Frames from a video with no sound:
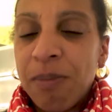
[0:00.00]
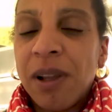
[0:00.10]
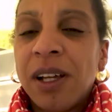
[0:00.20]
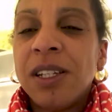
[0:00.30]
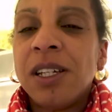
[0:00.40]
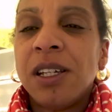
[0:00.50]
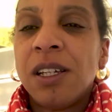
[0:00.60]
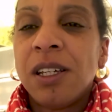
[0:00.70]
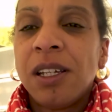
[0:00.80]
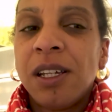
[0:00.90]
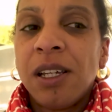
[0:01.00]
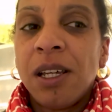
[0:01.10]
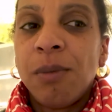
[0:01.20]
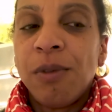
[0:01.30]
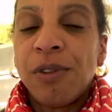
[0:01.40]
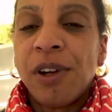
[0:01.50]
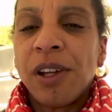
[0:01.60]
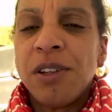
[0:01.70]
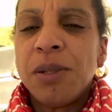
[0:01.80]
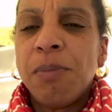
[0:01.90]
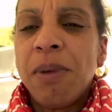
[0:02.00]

my blood before I go to